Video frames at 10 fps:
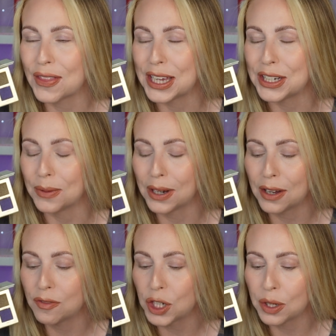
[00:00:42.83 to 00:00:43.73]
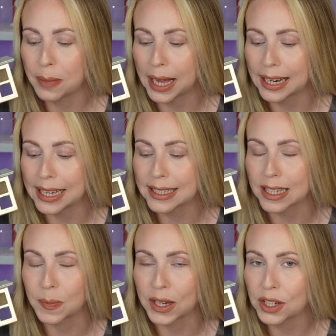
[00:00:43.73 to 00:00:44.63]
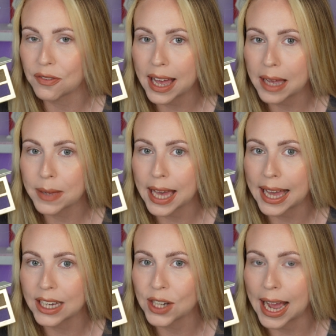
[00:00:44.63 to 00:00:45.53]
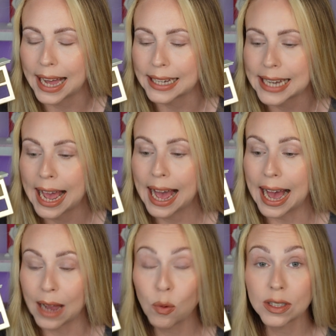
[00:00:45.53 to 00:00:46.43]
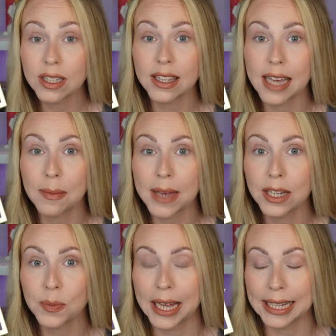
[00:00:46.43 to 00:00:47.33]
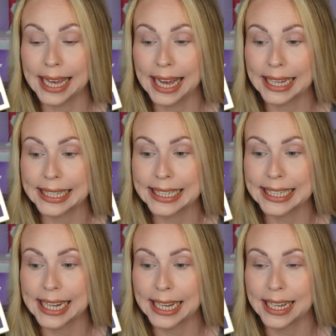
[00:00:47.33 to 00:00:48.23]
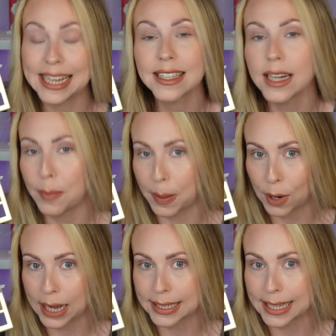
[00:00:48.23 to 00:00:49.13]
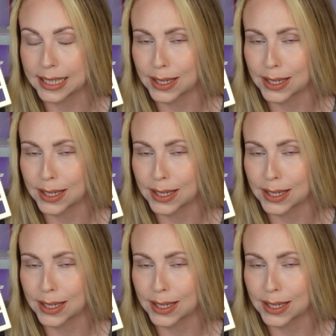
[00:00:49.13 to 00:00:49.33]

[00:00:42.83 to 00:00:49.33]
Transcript: They do a lot of dupe palettes, especially for ABH, and I wanted the ABH palette and it's a little bit pricey.